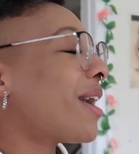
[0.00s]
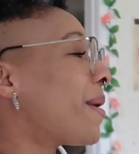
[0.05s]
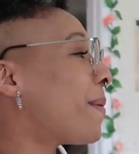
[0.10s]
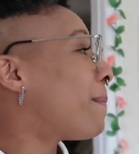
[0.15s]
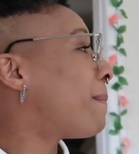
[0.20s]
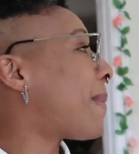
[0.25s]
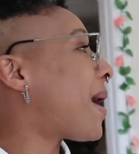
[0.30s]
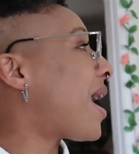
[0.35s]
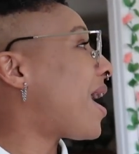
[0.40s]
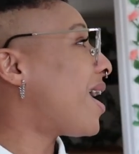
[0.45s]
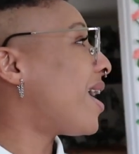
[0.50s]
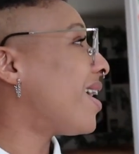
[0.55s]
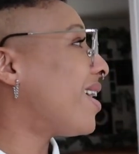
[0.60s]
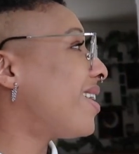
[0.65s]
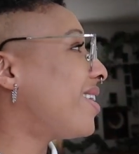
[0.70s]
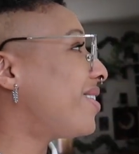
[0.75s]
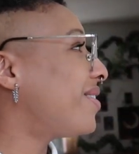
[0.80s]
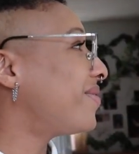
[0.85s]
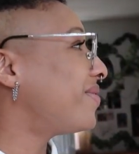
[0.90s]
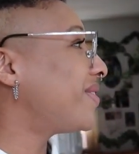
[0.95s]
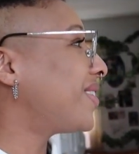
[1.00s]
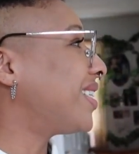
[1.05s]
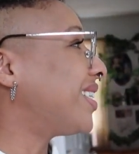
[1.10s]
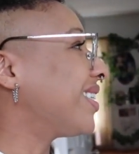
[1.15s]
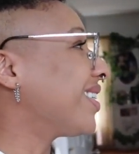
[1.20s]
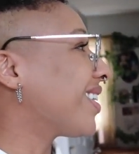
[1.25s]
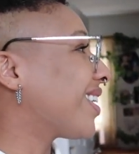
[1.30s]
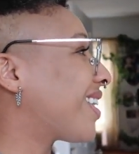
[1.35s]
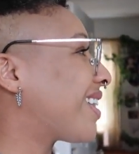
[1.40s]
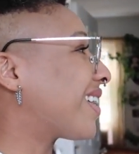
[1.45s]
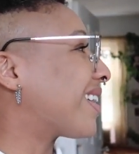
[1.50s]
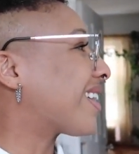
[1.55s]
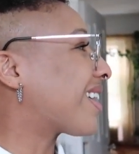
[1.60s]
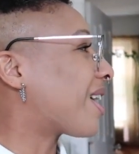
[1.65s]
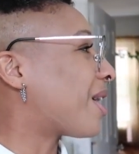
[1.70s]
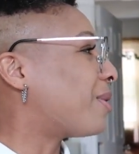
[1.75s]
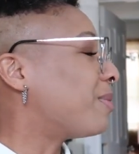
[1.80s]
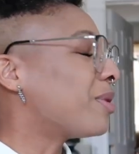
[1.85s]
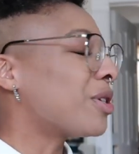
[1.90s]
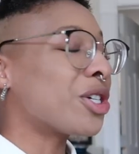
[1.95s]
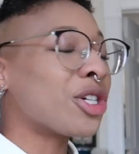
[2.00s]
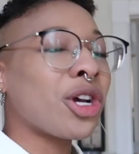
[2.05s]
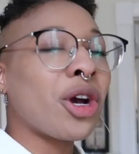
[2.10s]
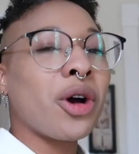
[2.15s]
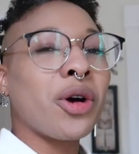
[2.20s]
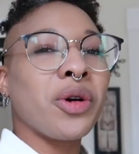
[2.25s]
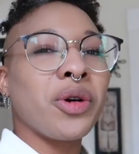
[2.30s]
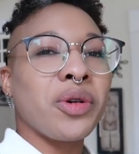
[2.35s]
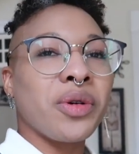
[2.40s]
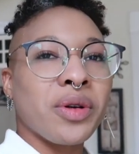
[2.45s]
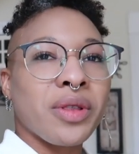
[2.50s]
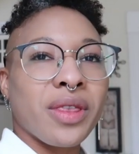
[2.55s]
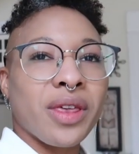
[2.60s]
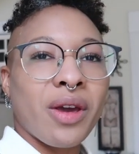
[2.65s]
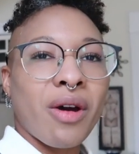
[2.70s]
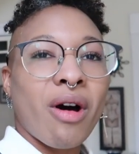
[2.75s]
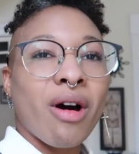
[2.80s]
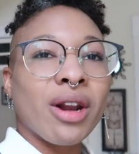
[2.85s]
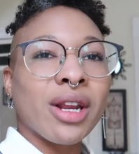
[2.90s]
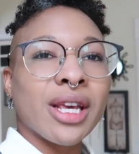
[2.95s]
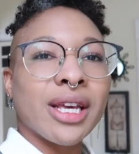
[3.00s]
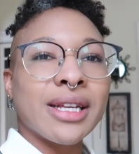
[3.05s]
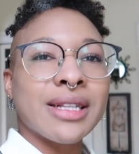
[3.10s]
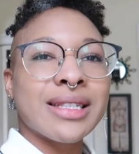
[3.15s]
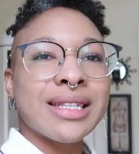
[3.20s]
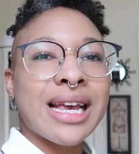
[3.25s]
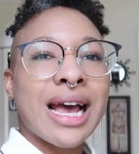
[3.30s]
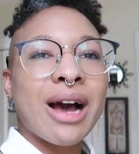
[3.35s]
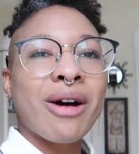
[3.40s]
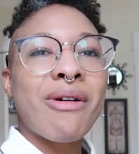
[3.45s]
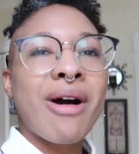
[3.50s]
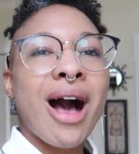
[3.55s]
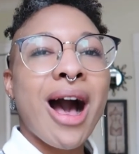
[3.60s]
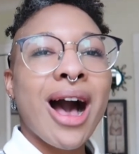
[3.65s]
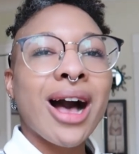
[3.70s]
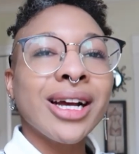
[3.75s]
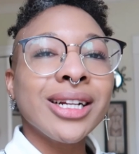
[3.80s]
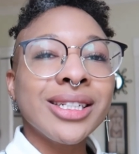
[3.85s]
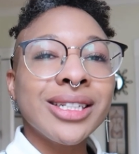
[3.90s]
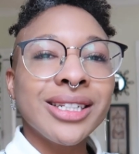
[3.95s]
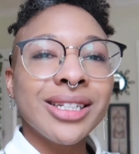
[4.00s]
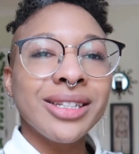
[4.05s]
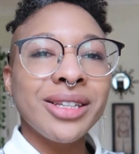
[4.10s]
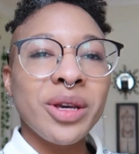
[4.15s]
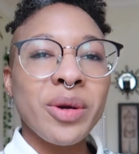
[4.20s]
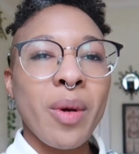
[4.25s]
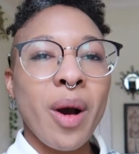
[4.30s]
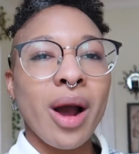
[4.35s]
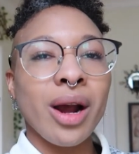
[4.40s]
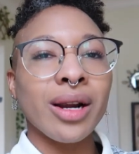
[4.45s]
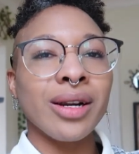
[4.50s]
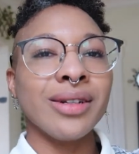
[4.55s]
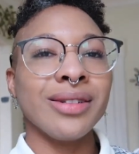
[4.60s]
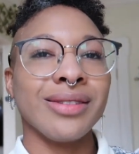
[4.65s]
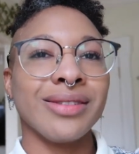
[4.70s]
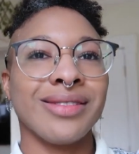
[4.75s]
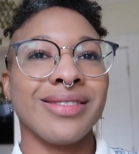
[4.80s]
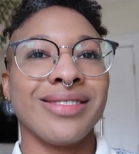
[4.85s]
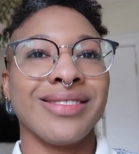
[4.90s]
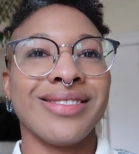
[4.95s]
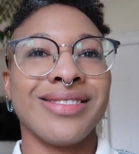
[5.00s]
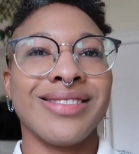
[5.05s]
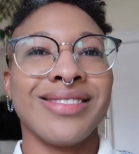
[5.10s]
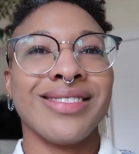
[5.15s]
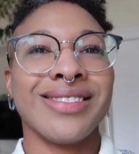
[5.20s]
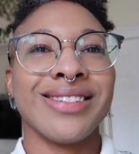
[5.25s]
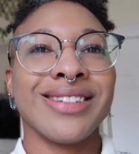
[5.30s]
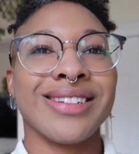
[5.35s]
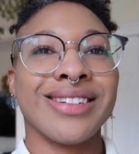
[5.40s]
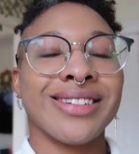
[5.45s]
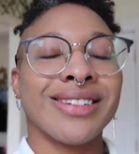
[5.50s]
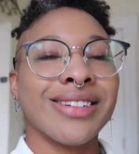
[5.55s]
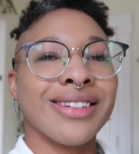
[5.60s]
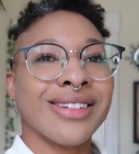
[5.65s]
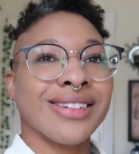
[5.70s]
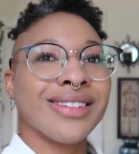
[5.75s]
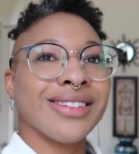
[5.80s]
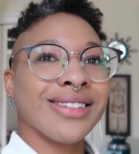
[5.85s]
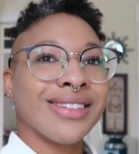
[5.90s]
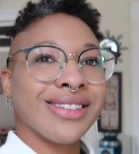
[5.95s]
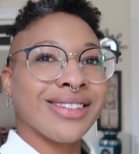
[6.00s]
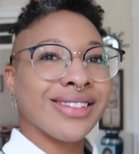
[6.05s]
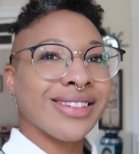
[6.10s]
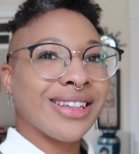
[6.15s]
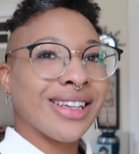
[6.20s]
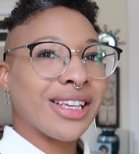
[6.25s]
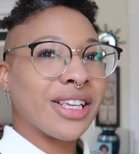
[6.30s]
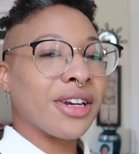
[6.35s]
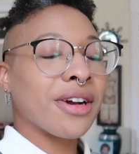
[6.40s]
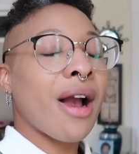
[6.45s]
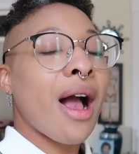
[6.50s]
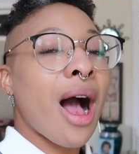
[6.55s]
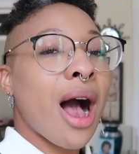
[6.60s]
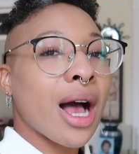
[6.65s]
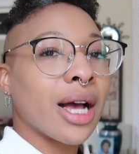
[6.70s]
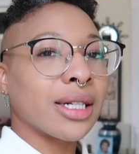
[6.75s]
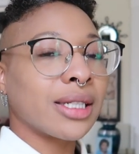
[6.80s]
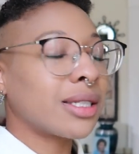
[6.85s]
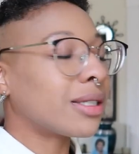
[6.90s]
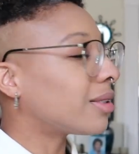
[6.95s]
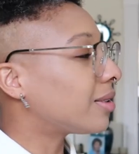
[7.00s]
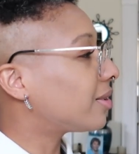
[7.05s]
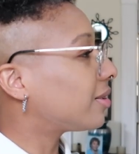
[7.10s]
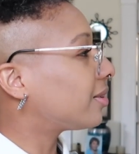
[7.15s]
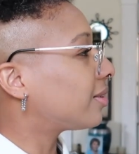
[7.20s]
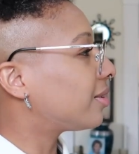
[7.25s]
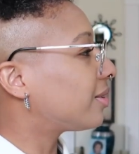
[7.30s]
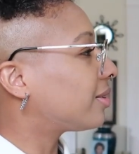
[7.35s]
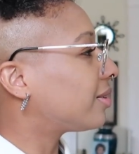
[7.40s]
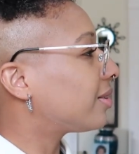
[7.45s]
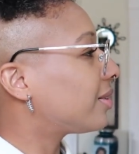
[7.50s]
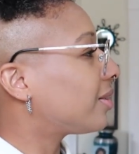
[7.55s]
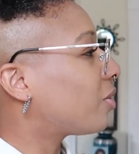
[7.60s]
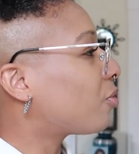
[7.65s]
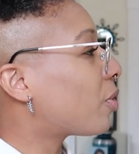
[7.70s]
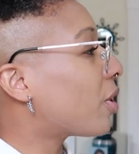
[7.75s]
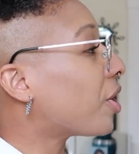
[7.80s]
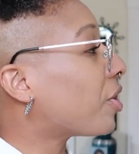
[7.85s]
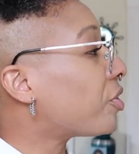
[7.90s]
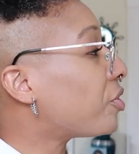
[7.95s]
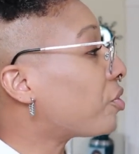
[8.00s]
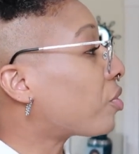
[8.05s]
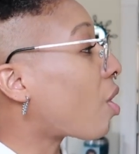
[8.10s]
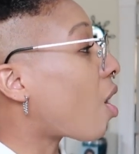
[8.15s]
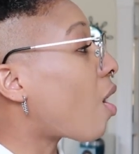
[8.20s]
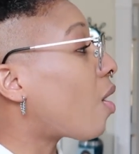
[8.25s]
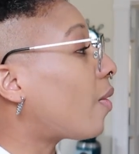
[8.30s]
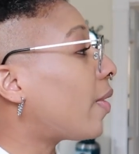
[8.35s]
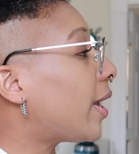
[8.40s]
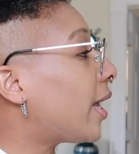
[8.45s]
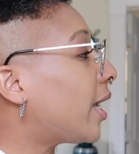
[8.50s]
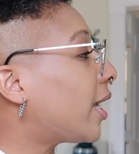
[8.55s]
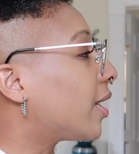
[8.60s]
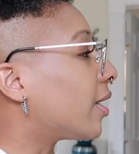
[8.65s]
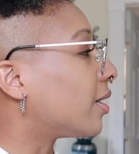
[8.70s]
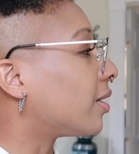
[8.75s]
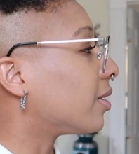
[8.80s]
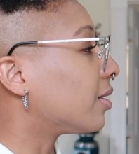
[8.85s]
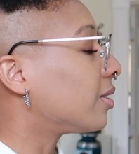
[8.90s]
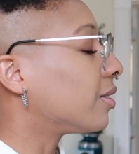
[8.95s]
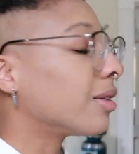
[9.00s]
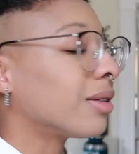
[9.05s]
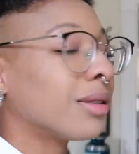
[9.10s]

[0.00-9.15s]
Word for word: Mom, come show the audience how hot you are. I am not. You're hot. Where are you going?